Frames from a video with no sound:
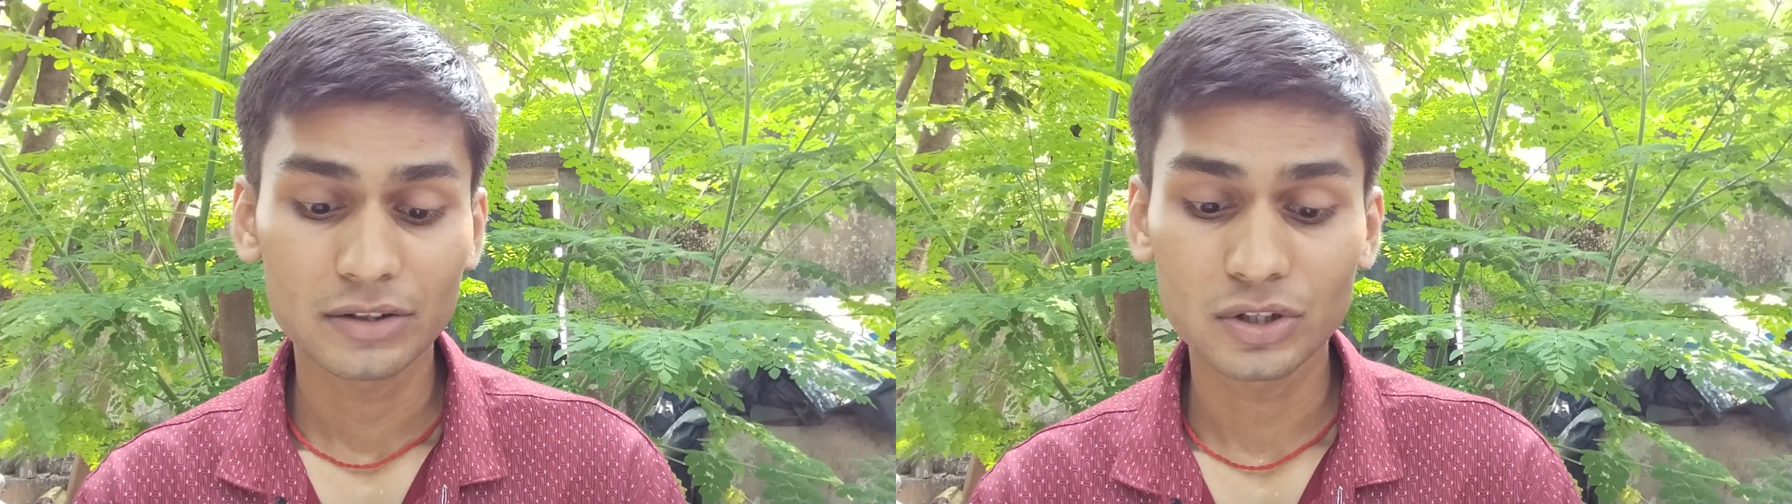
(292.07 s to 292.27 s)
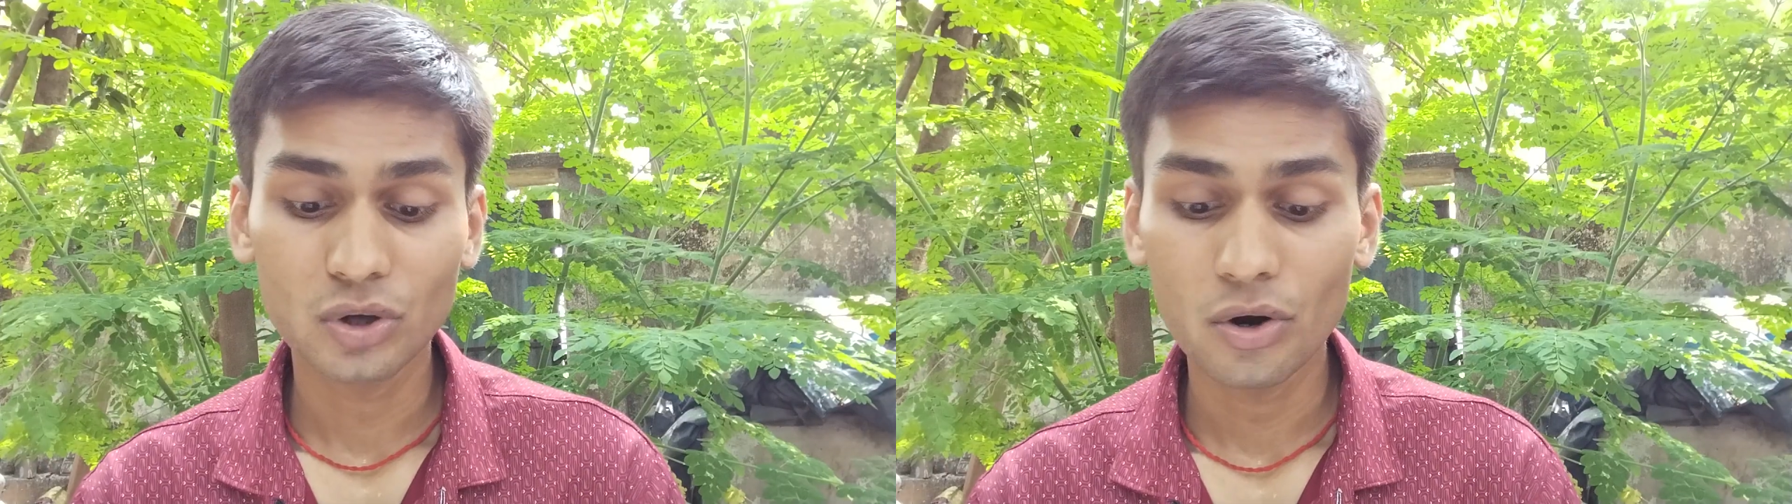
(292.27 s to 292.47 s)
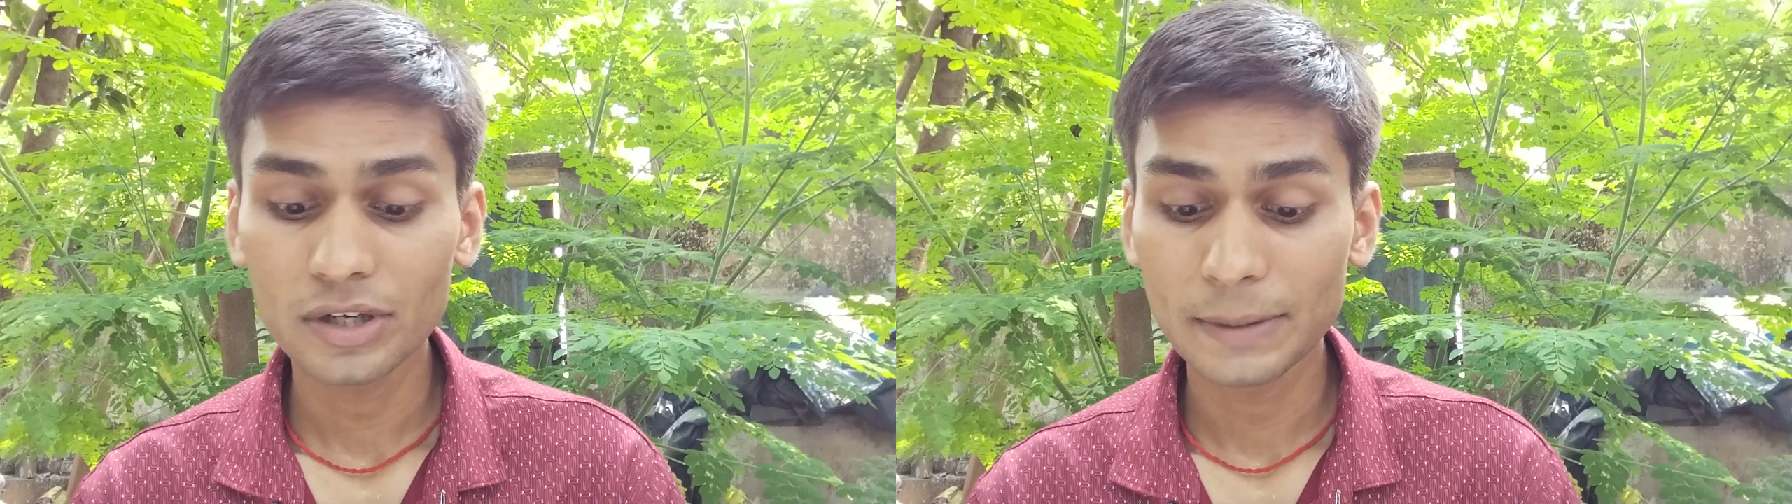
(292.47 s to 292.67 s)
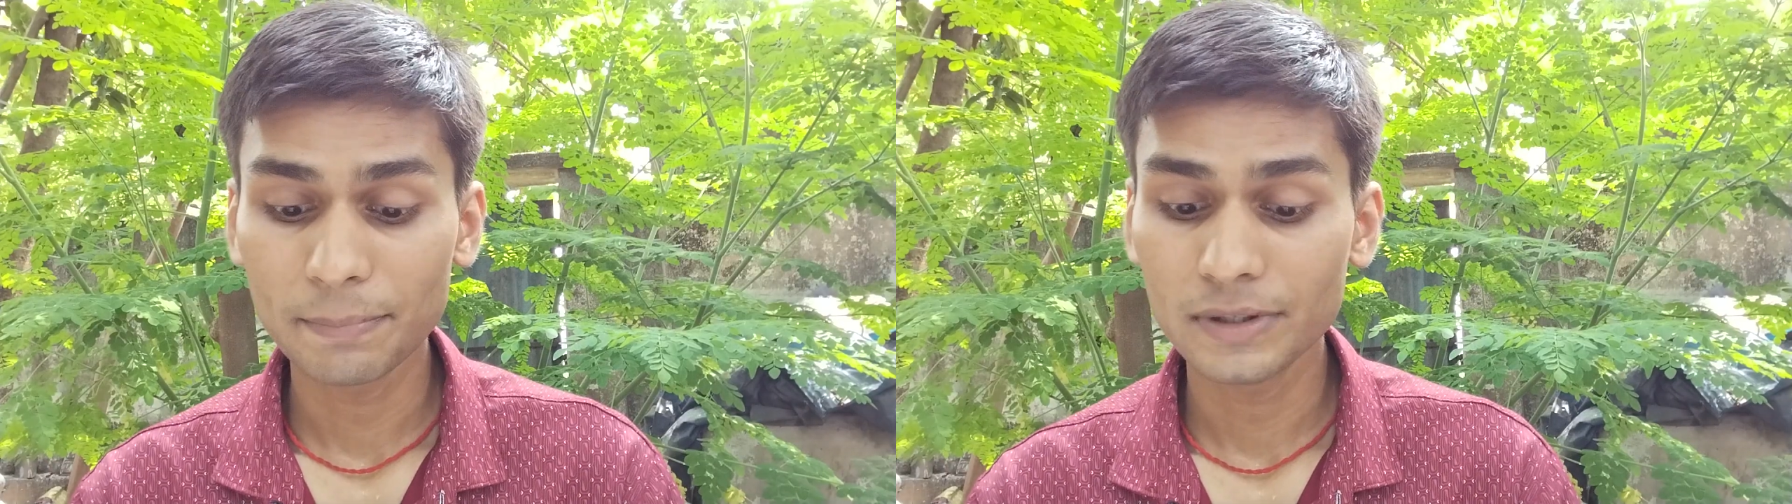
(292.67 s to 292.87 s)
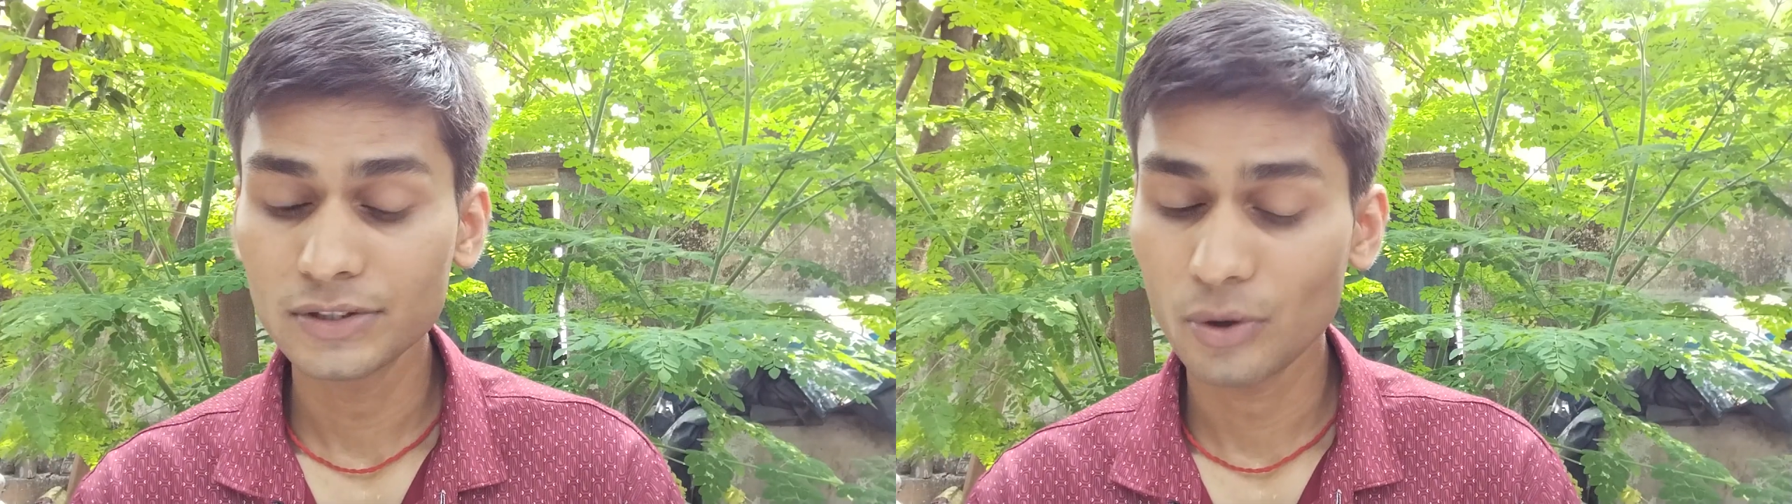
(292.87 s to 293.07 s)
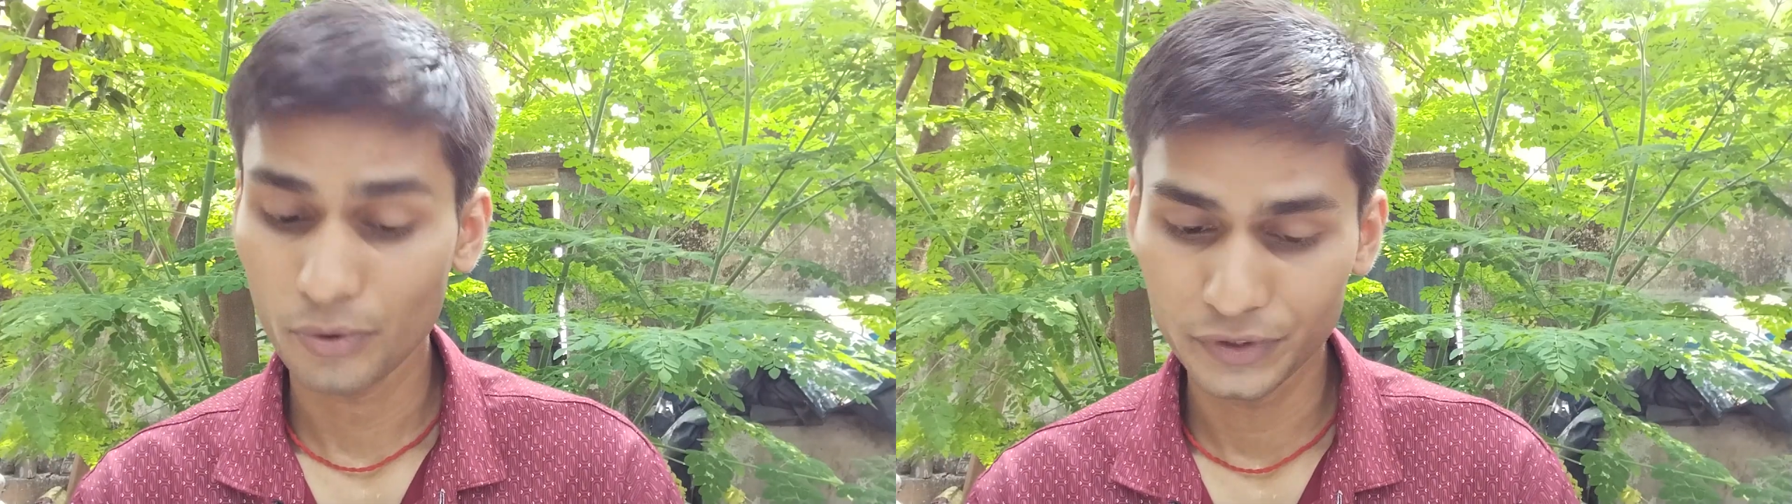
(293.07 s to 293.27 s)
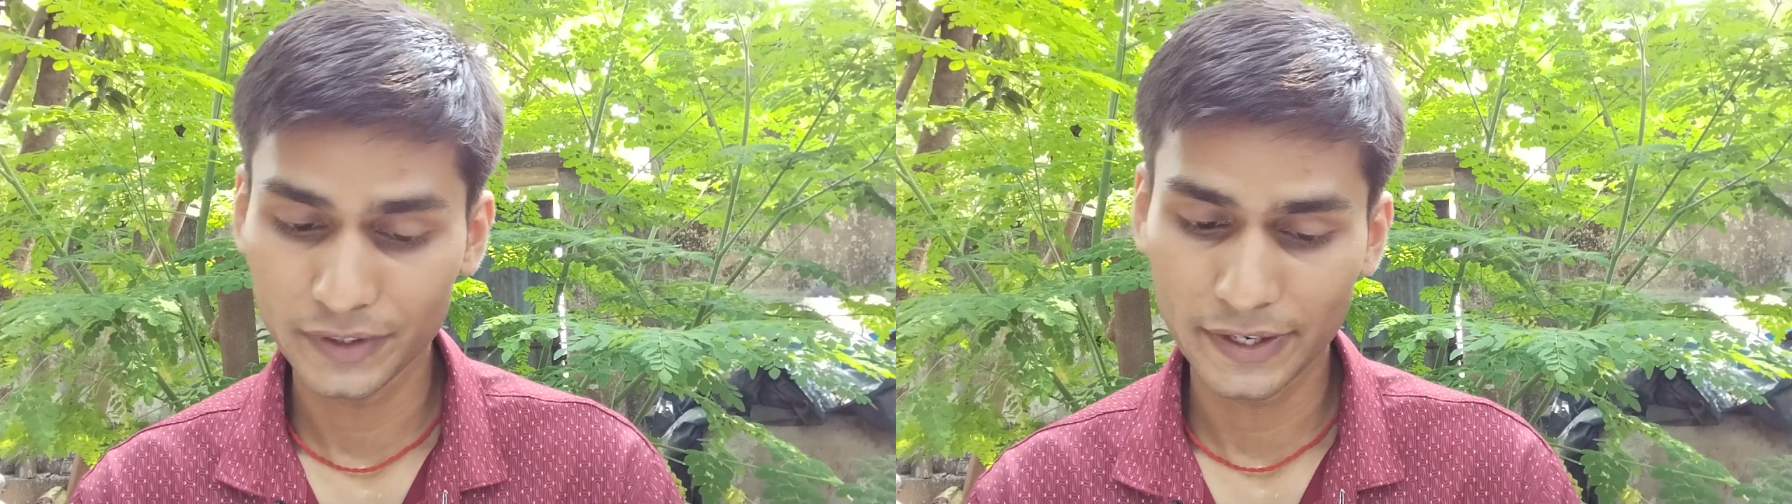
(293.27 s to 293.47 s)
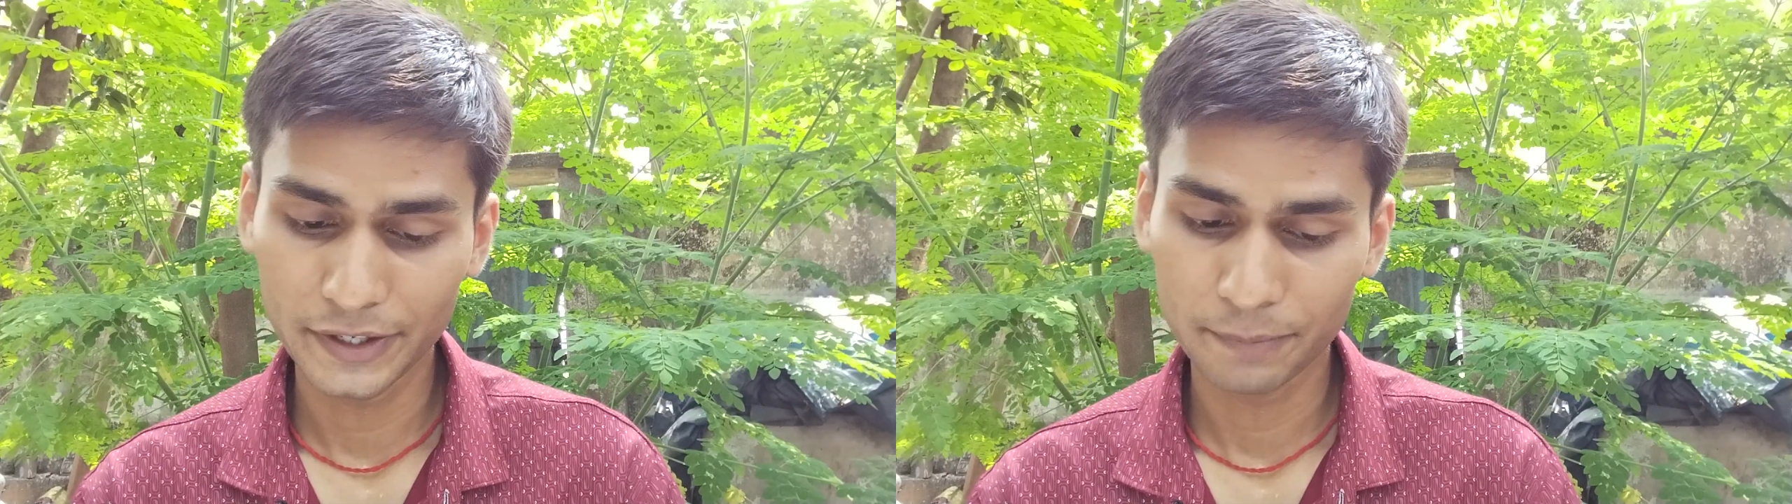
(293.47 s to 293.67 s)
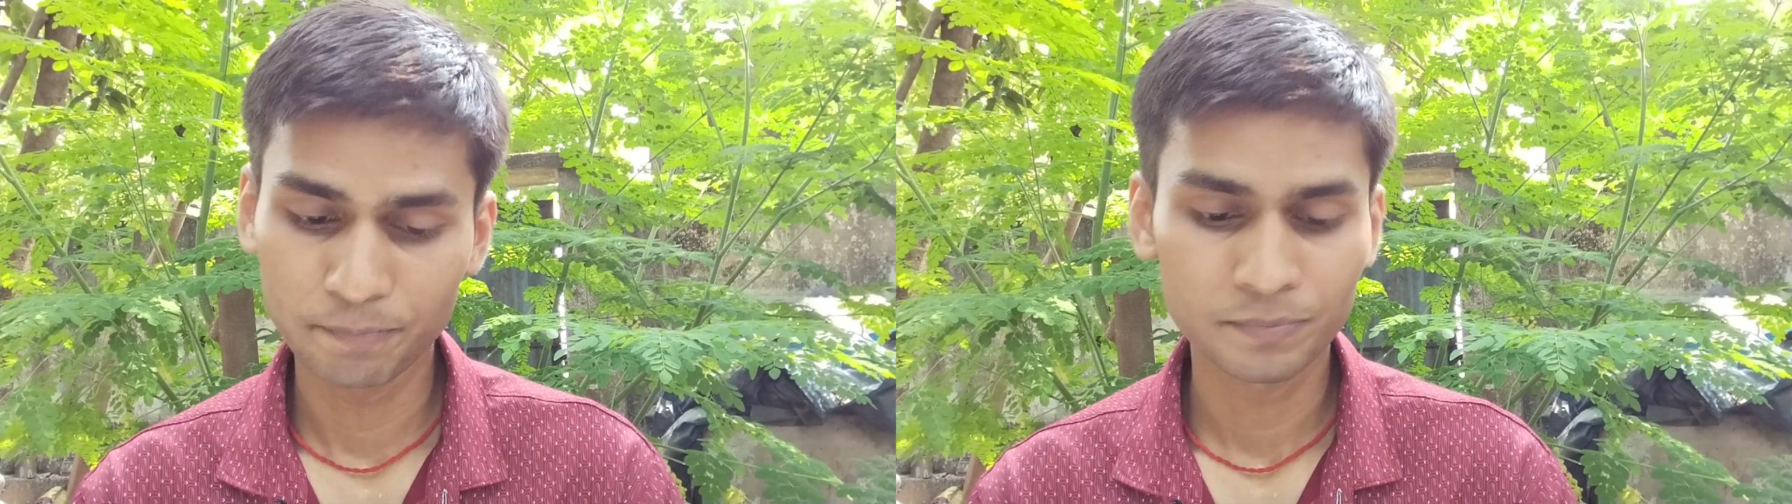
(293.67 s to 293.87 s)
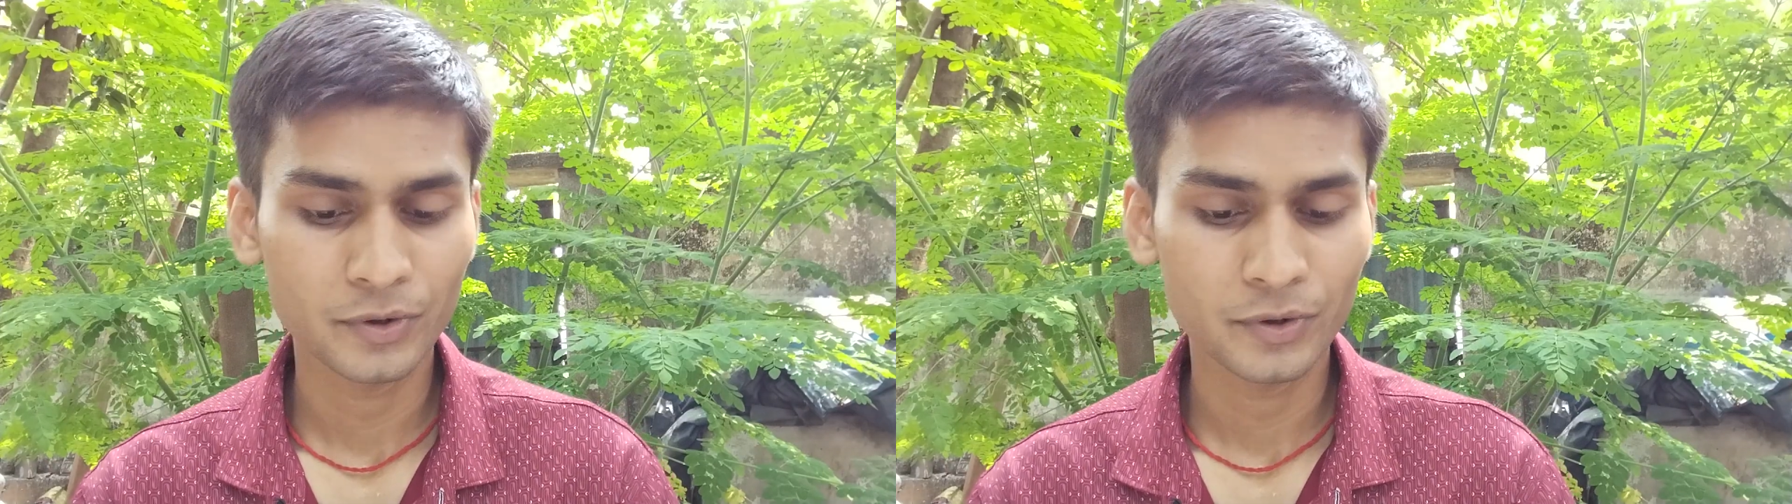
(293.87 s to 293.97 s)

the thought impulse originate.